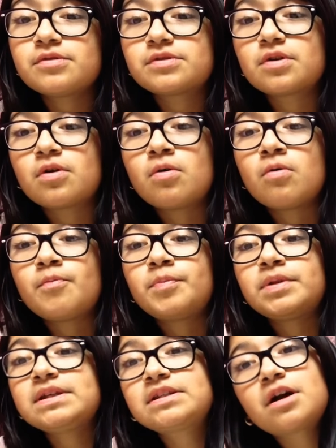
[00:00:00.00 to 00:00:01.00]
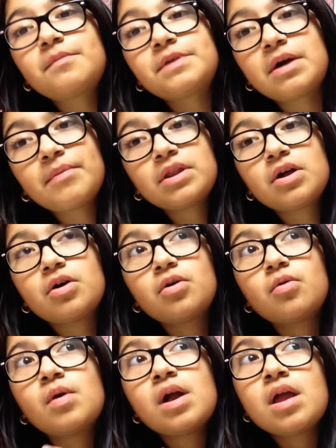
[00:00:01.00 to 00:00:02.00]
So please comment down
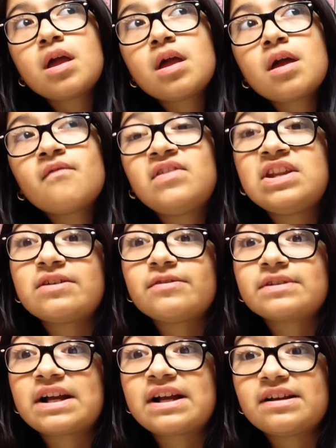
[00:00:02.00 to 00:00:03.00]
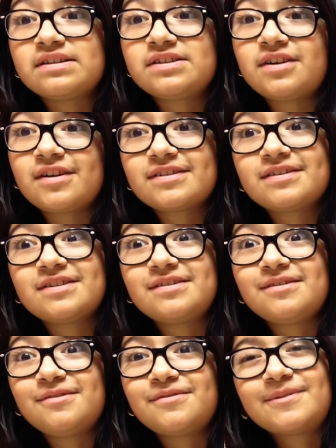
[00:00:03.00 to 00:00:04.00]
below videos I can start to
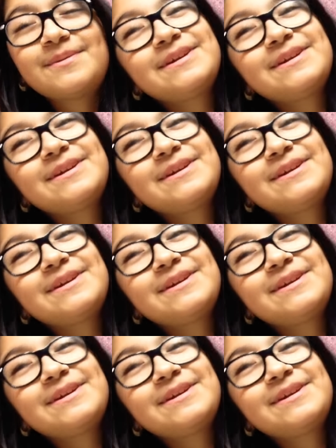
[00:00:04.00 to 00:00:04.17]
do for my